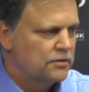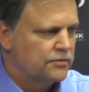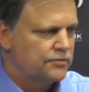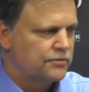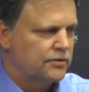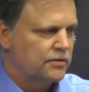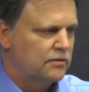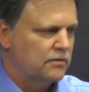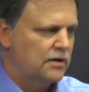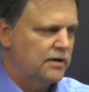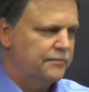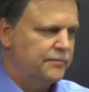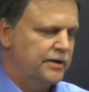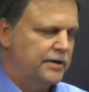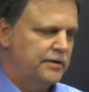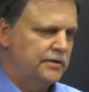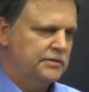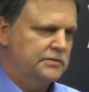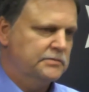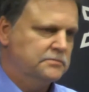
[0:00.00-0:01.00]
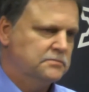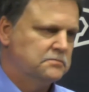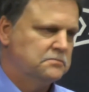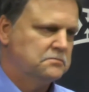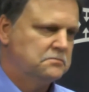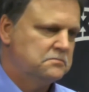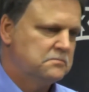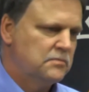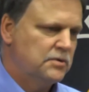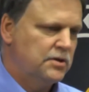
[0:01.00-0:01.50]
So, I mean,
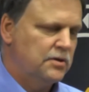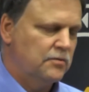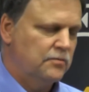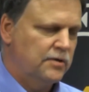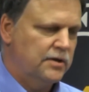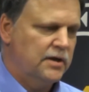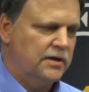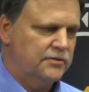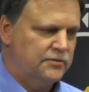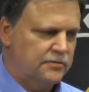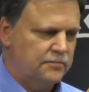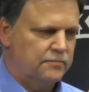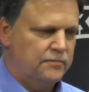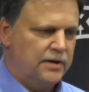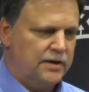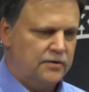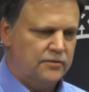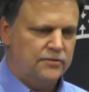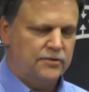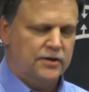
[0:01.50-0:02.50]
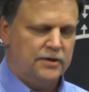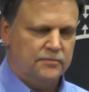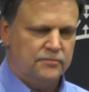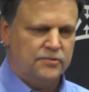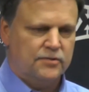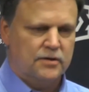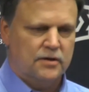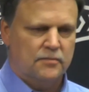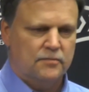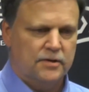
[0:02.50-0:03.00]
you know, we got some better
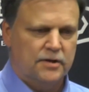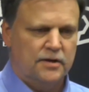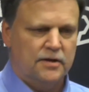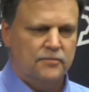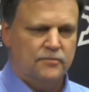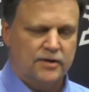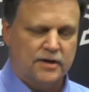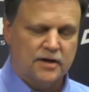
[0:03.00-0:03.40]
teams coming in.